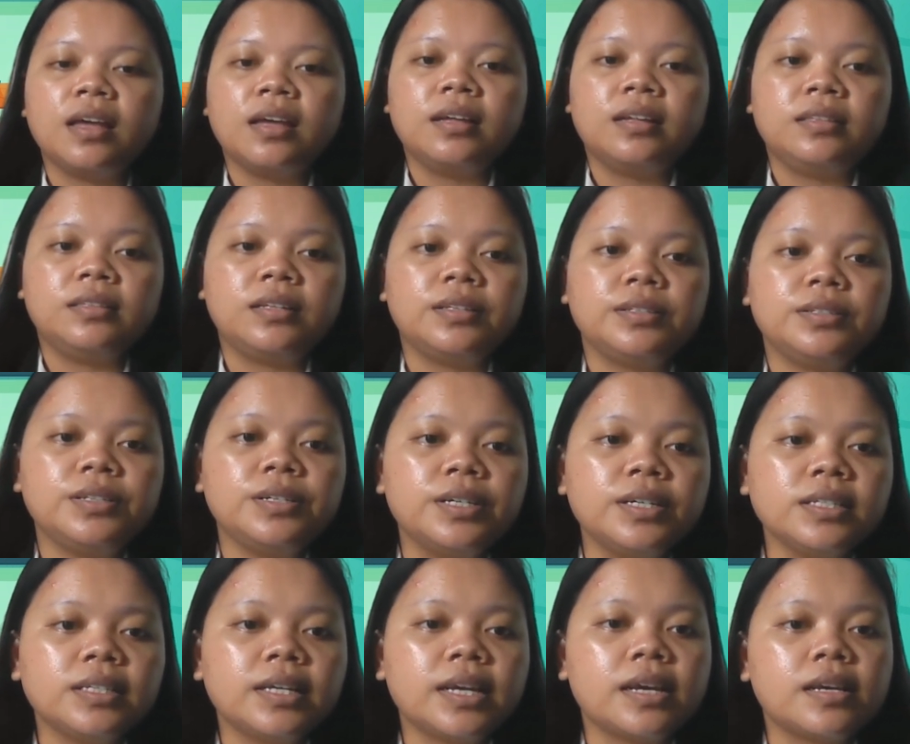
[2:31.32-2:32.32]
The
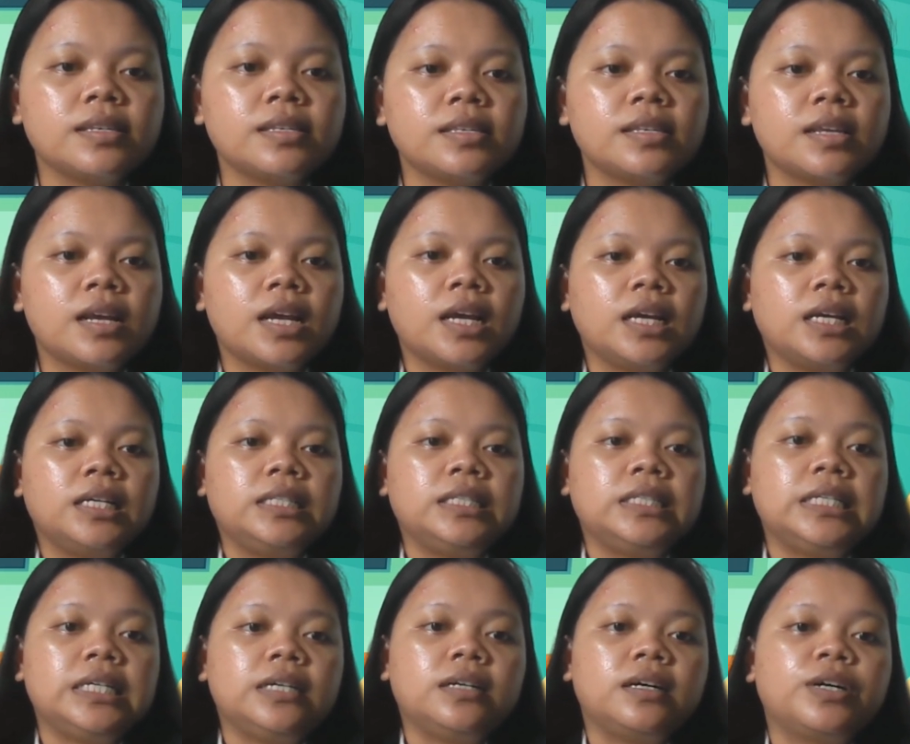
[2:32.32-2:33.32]
third is
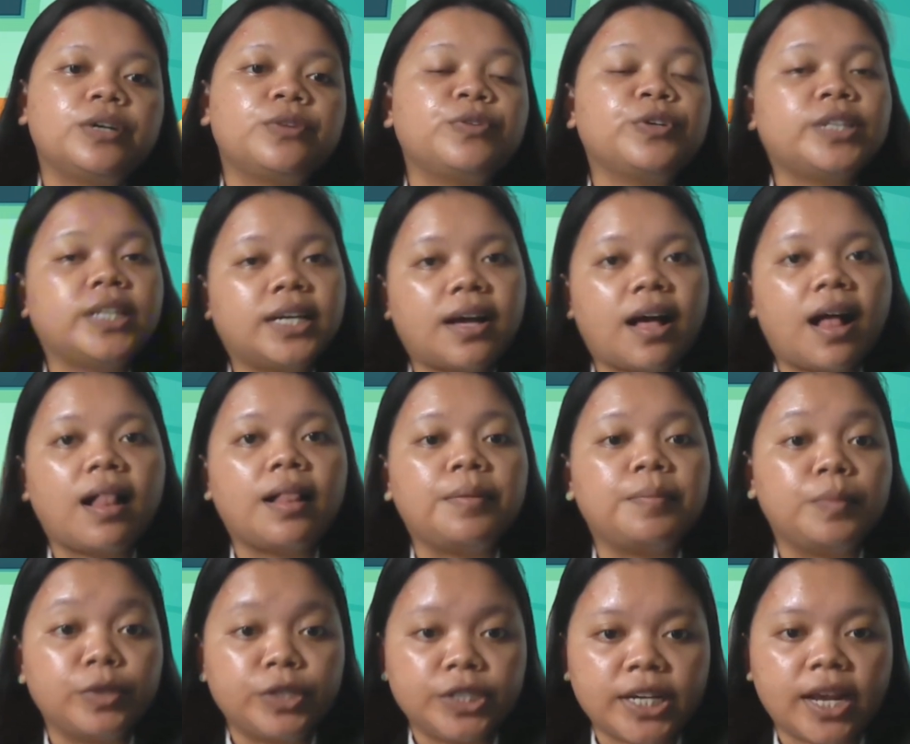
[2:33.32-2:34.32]
the critical
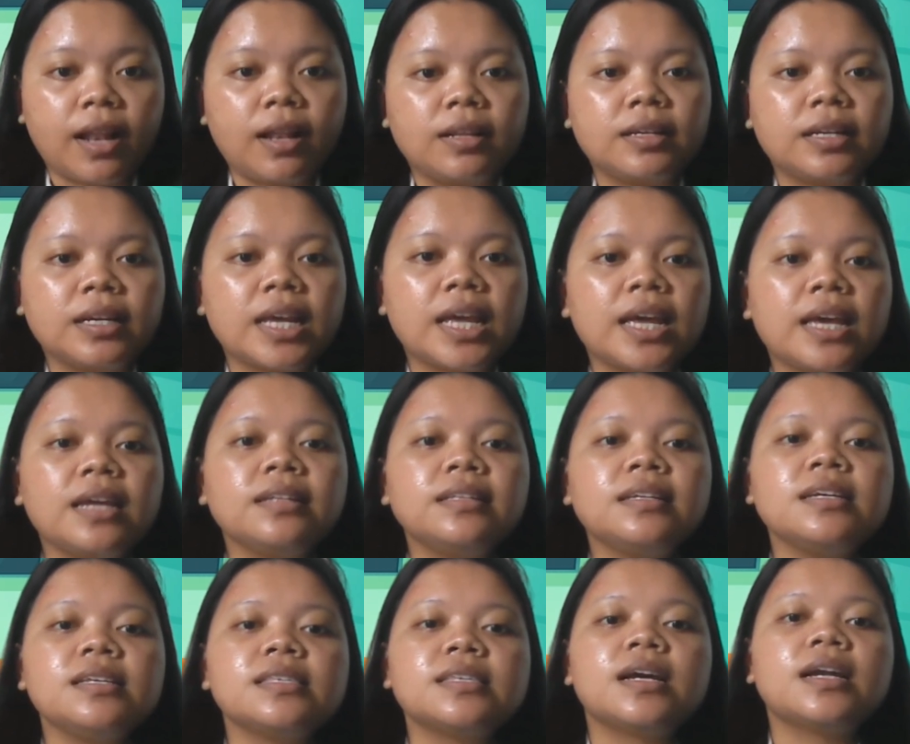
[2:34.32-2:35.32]
model. It
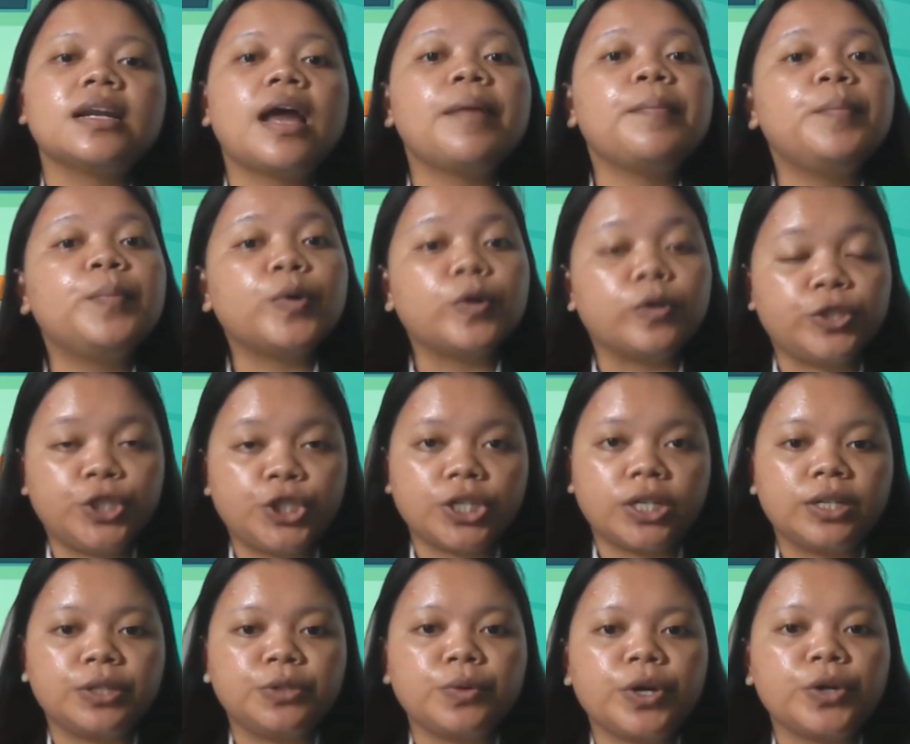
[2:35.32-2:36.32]
is an
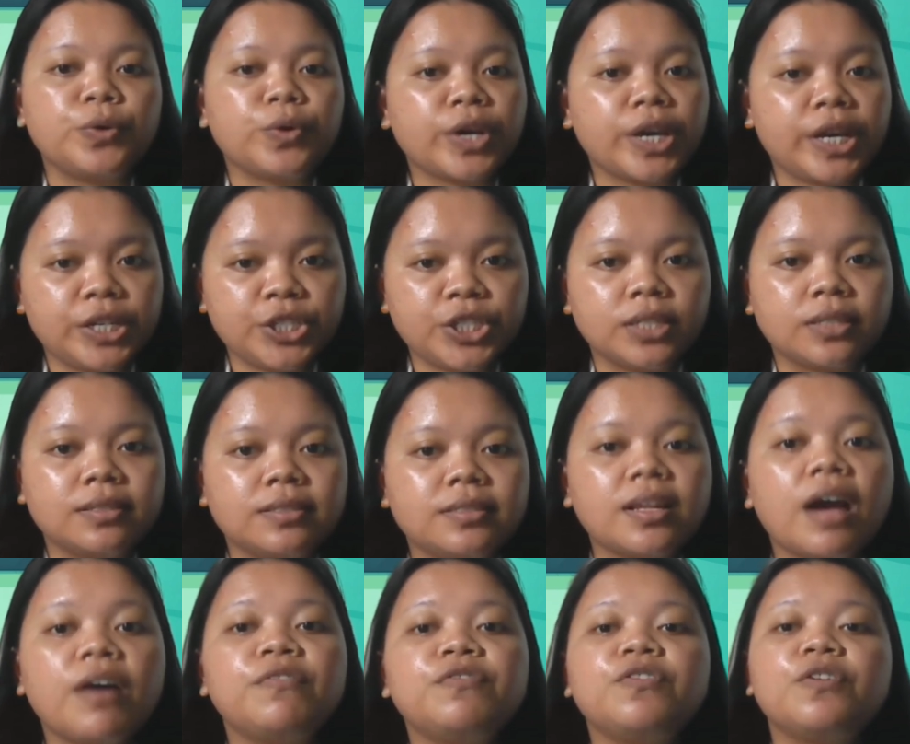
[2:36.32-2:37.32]
approach to education
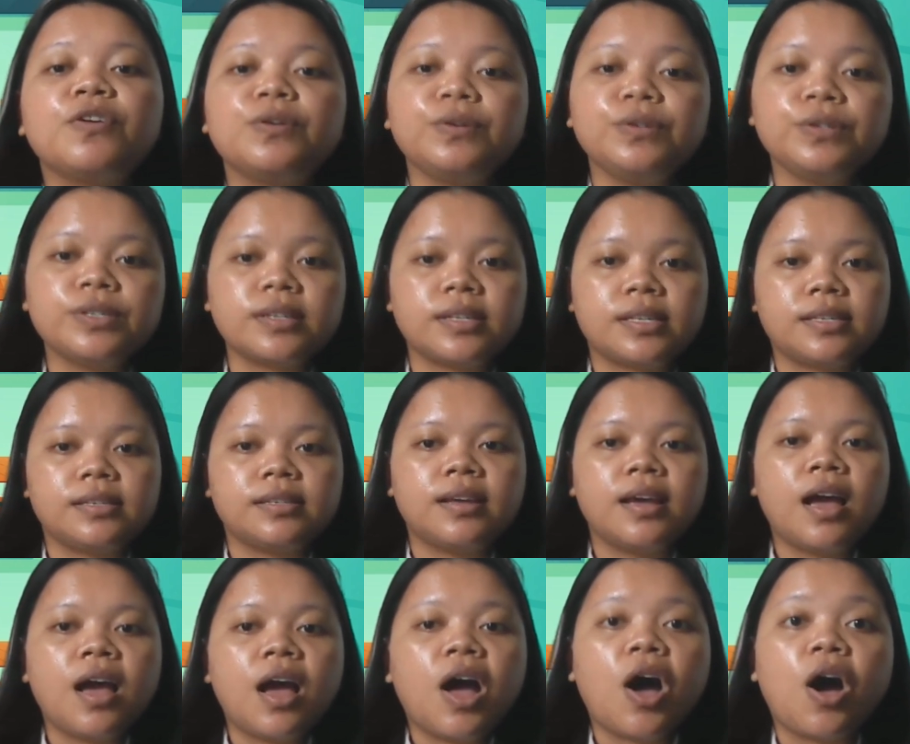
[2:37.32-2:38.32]
that focuses
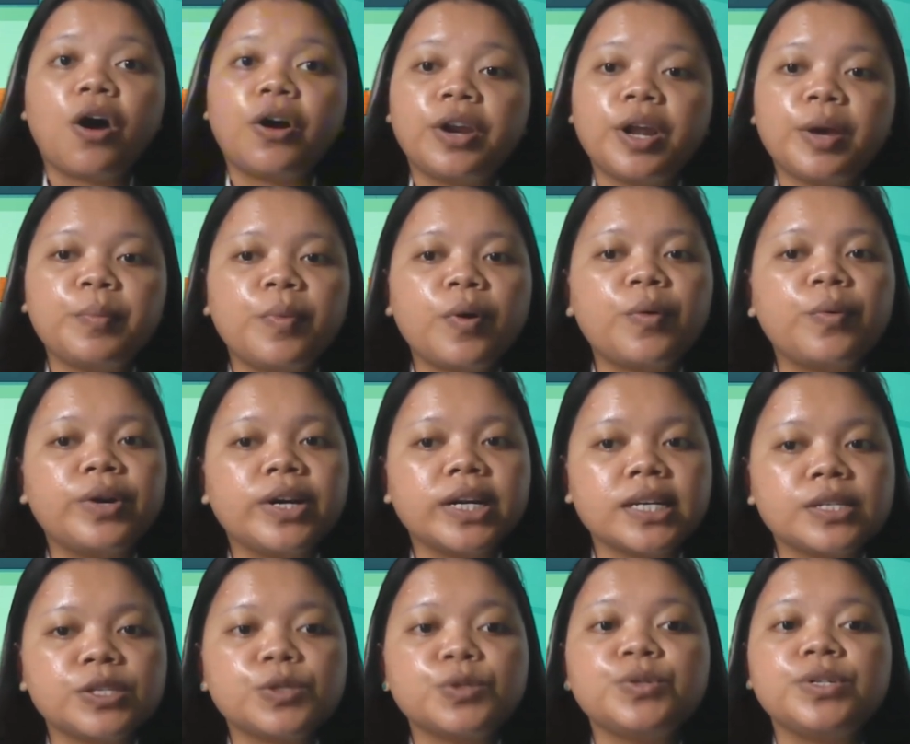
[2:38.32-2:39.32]
on
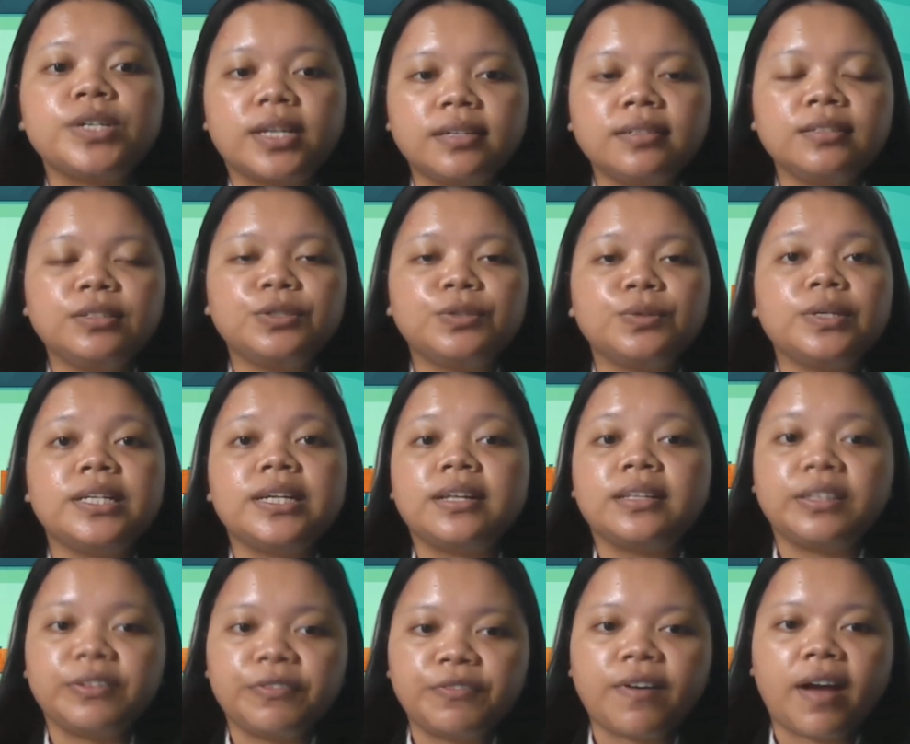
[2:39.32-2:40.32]
empowering students to
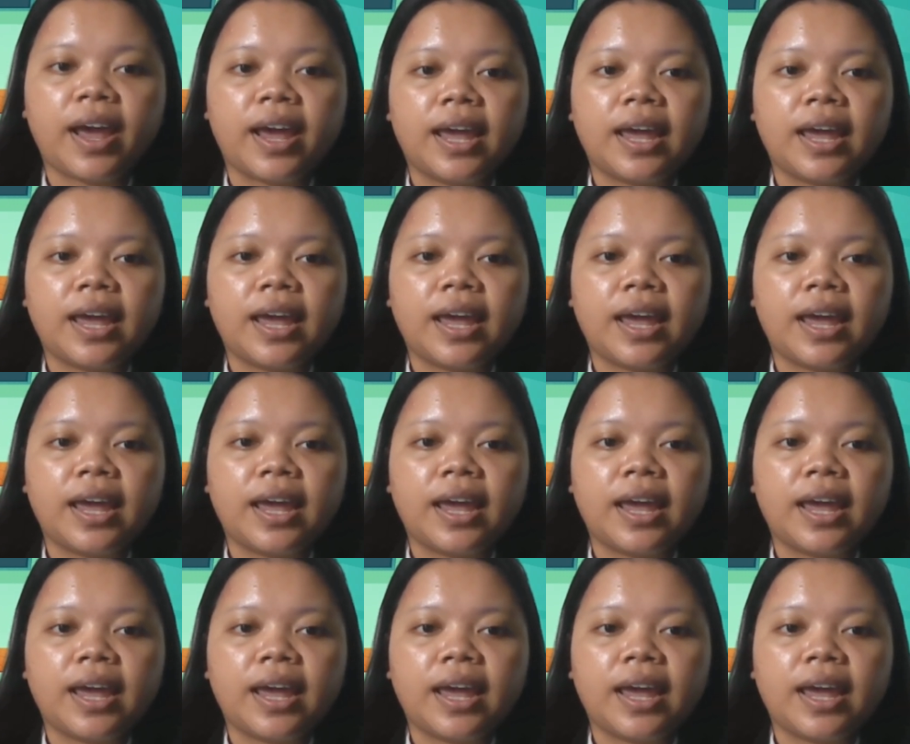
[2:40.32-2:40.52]
identify,